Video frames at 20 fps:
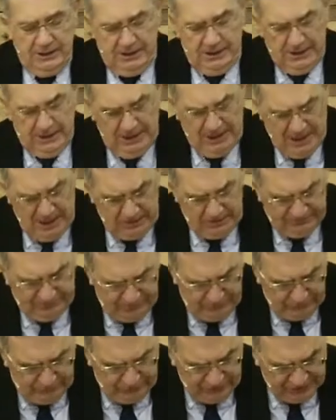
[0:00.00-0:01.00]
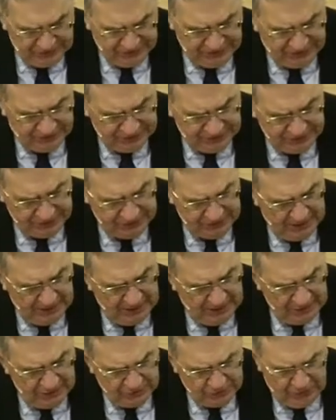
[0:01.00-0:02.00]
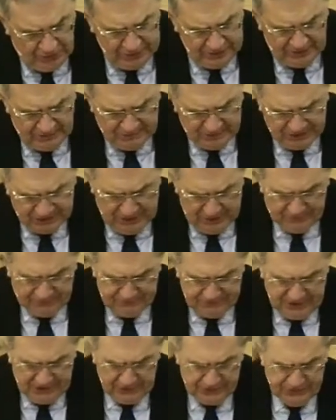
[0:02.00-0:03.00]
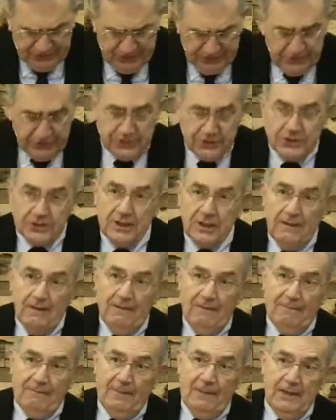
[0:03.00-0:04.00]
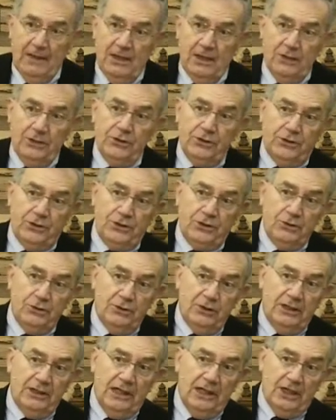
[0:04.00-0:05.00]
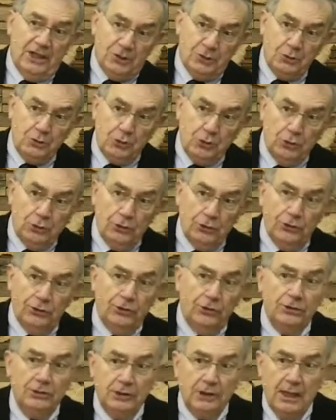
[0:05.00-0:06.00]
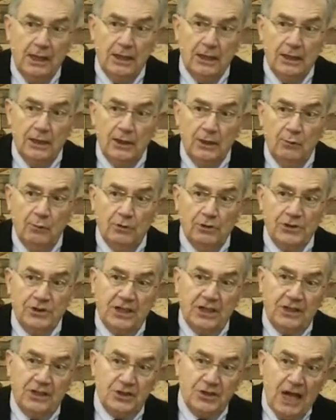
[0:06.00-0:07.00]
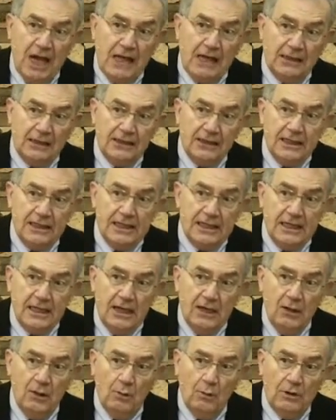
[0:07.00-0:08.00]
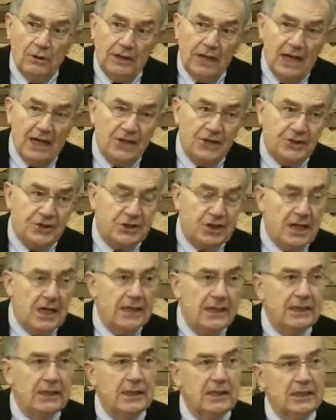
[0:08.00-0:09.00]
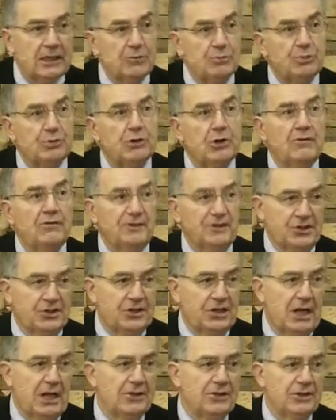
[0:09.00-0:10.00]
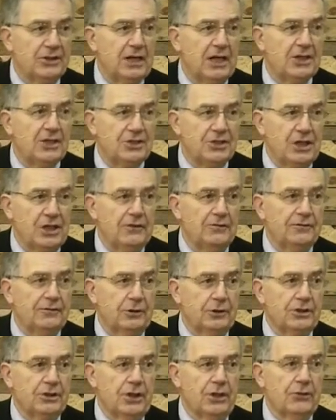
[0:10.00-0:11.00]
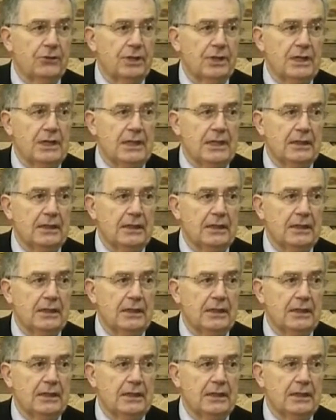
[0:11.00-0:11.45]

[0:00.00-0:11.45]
And then, of course, as John himself tells us, he understood that his role was exactly what Isaiah had prophesied in Isaiah 43